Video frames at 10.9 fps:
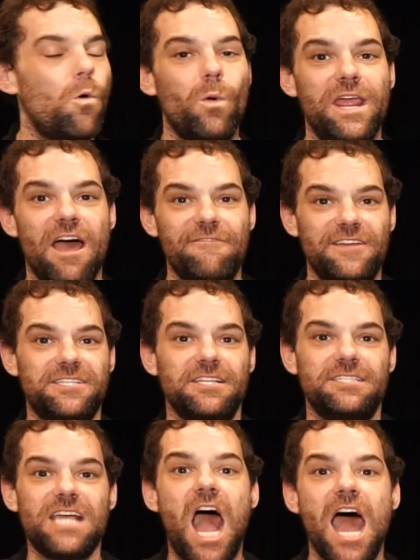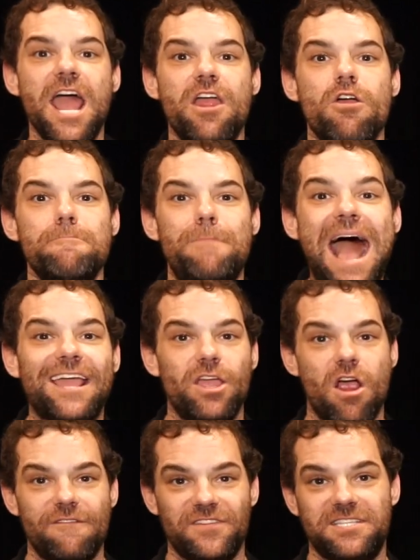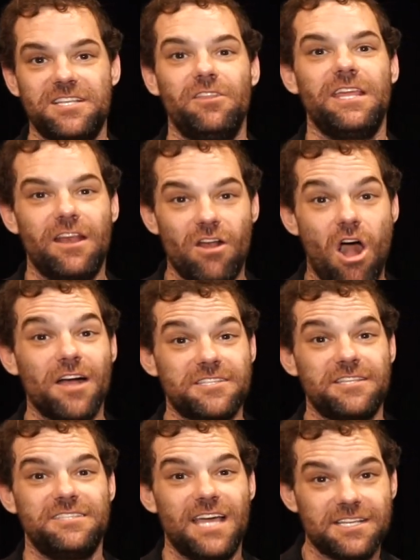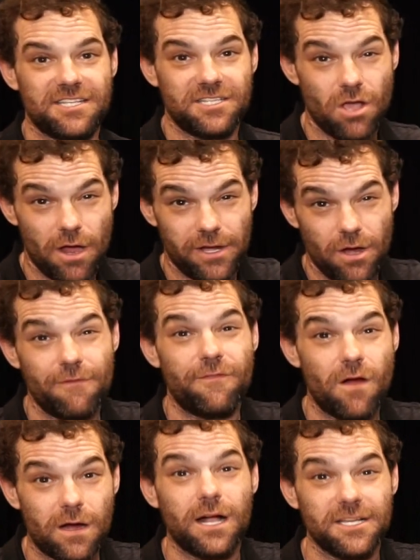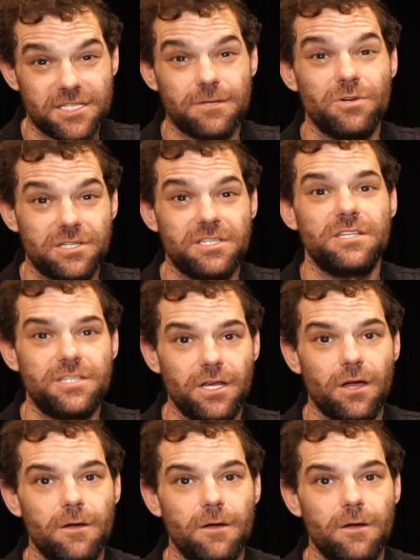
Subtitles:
we have his entire backyard facility in Austin, Texas on here for our customers this year.